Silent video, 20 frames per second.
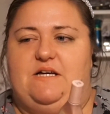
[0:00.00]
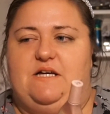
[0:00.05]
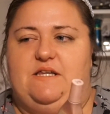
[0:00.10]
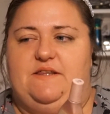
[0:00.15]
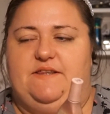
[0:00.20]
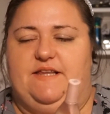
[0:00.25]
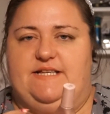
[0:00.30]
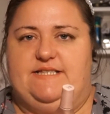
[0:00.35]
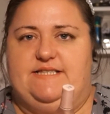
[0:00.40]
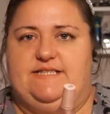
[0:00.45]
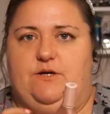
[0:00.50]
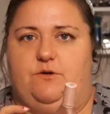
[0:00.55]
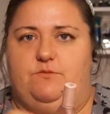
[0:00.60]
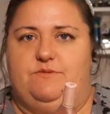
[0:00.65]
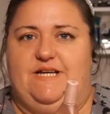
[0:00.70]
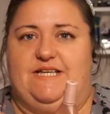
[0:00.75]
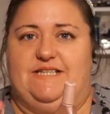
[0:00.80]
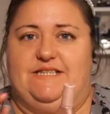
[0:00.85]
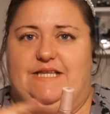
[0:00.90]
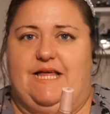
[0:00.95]
this
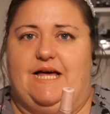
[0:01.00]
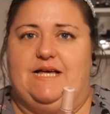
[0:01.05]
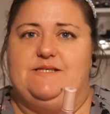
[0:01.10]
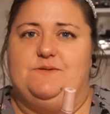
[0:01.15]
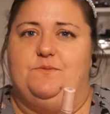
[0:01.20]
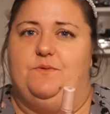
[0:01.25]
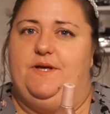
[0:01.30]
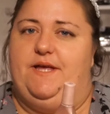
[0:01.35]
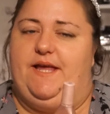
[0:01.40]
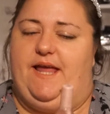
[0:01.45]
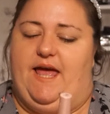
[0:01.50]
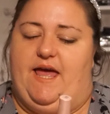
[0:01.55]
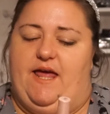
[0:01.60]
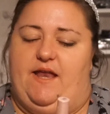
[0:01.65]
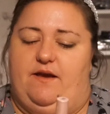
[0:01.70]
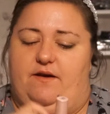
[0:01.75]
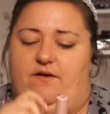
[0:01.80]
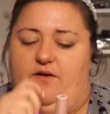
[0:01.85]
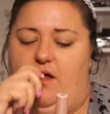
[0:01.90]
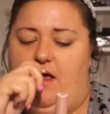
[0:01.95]
update last
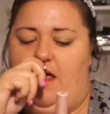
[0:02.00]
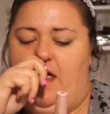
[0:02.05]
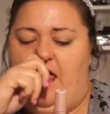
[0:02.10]
weekend,